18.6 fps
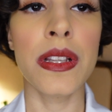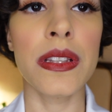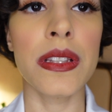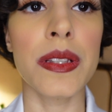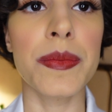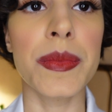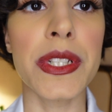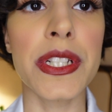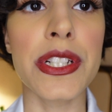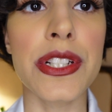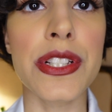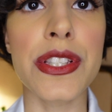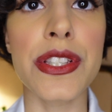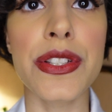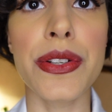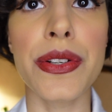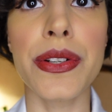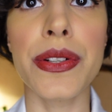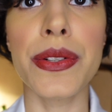Let me just
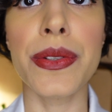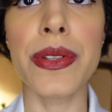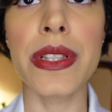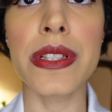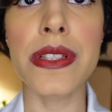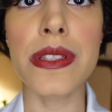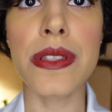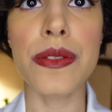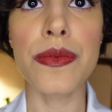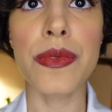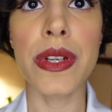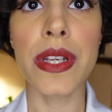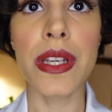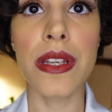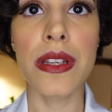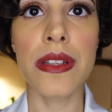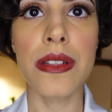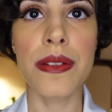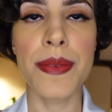turn you this way.